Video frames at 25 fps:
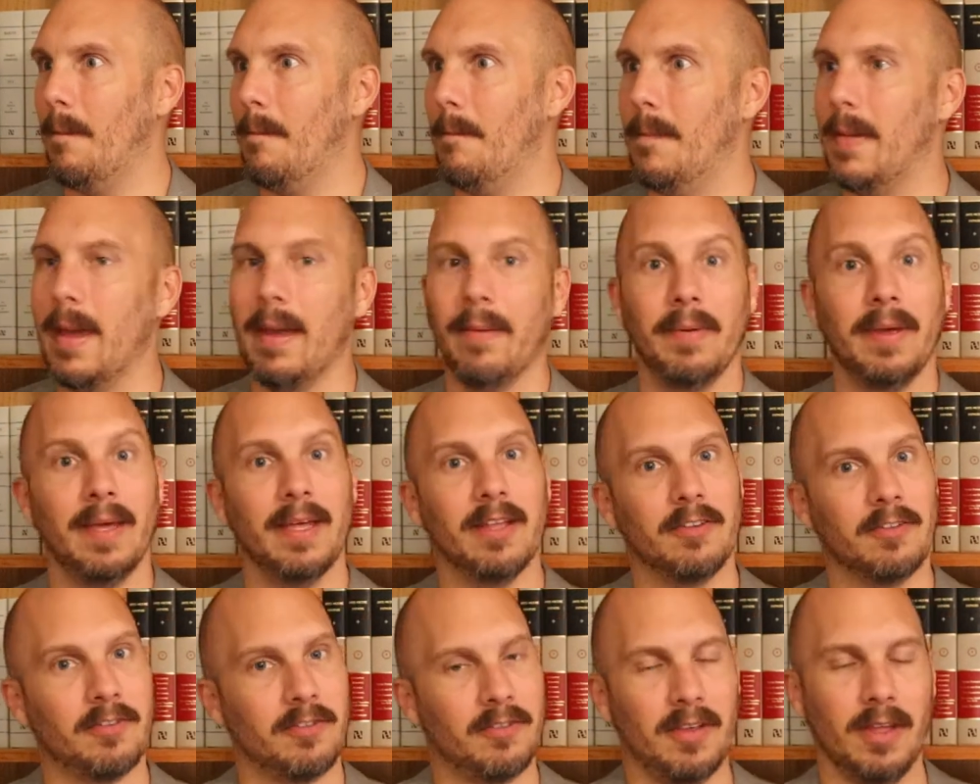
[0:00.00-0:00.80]

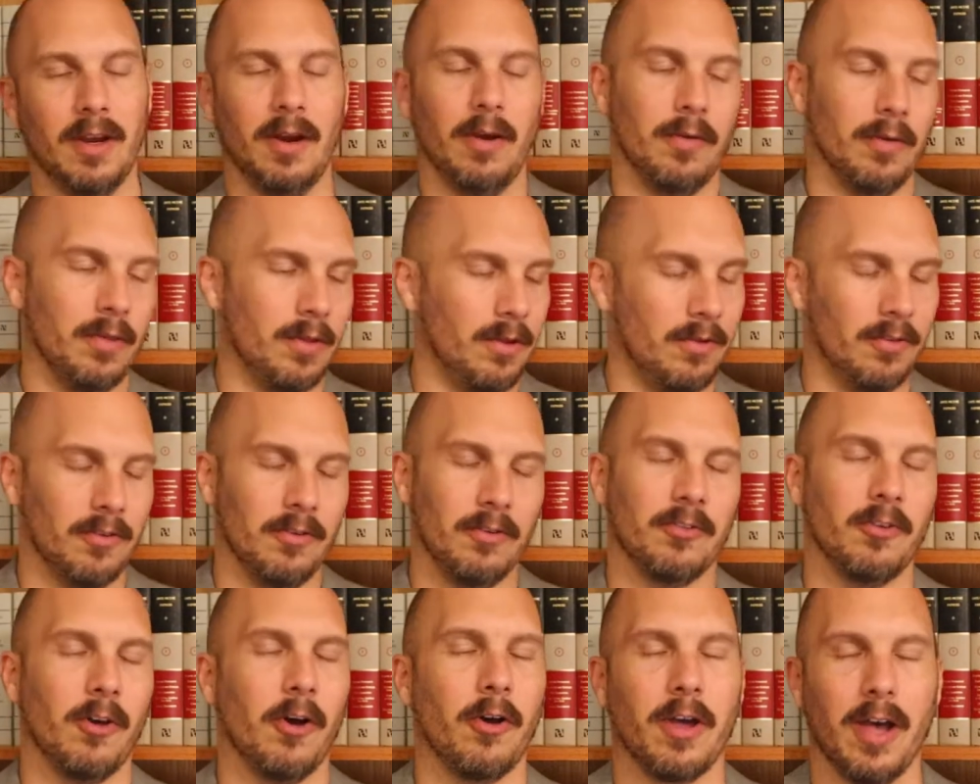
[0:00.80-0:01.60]
Maybe it's,
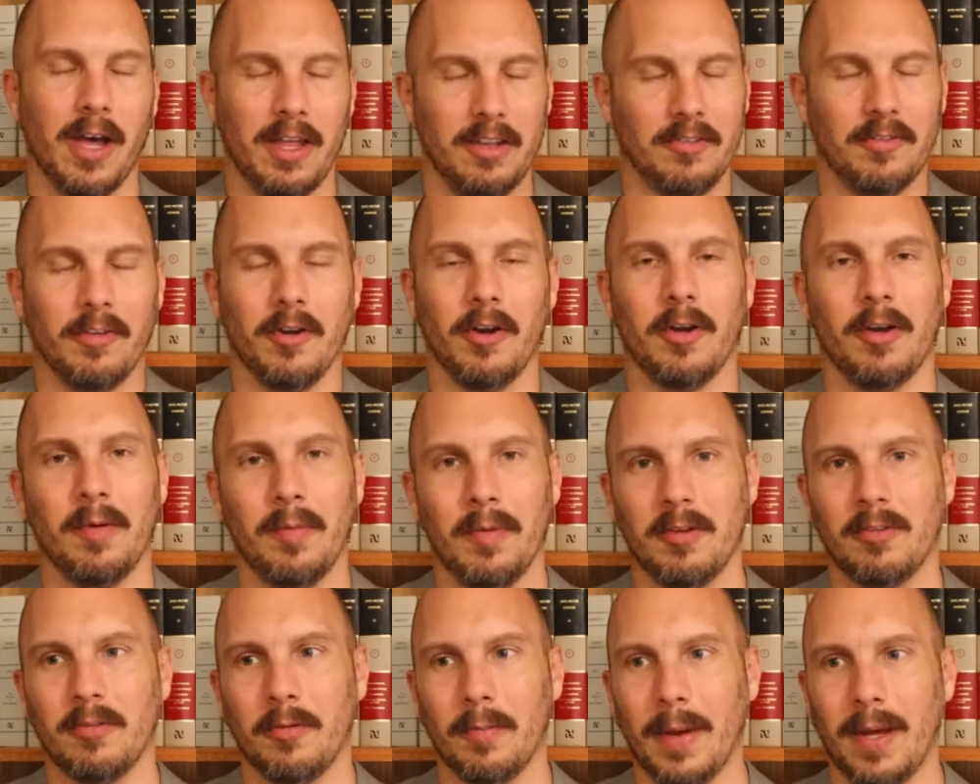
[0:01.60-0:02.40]
there's all kinds of
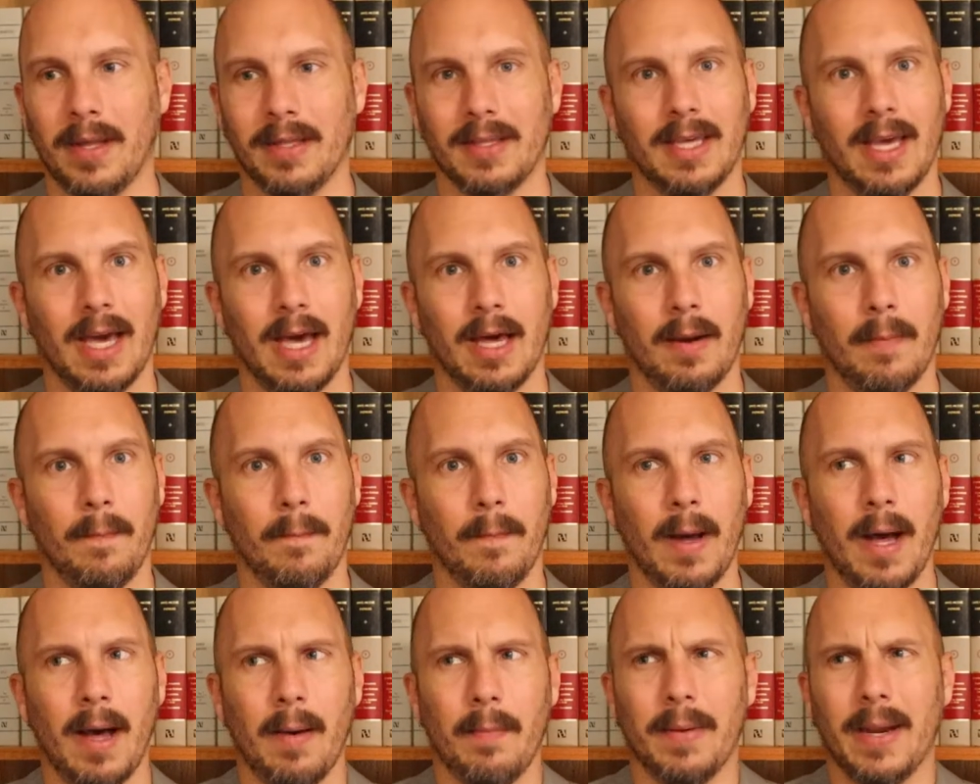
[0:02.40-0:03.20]
arguments about the
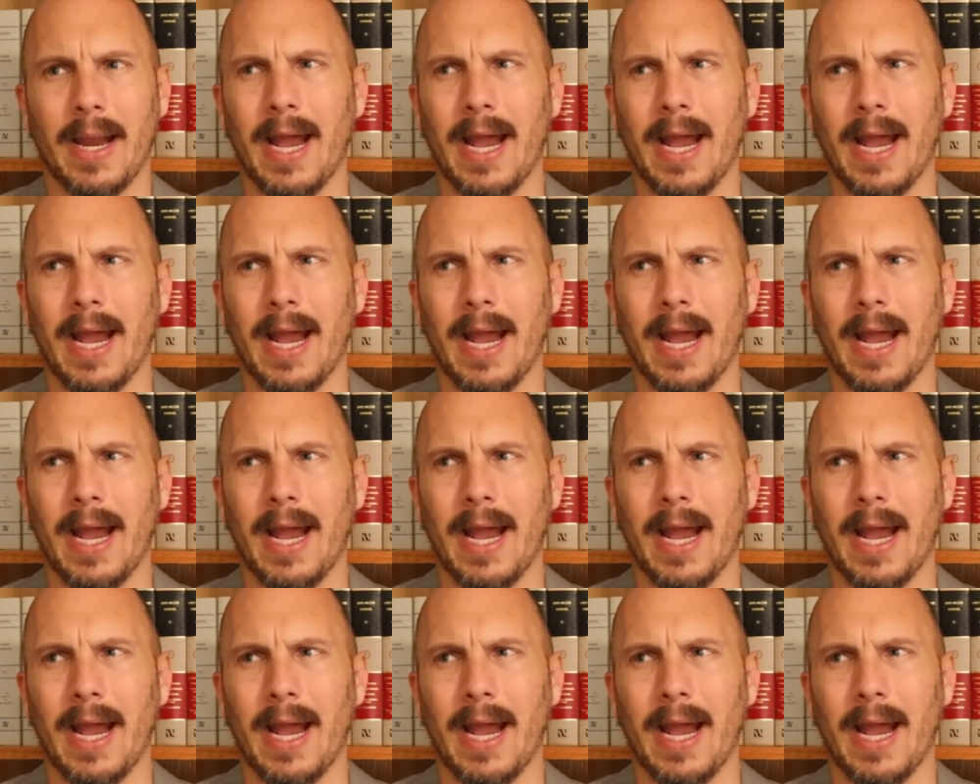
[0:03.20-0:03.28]
atom bomb,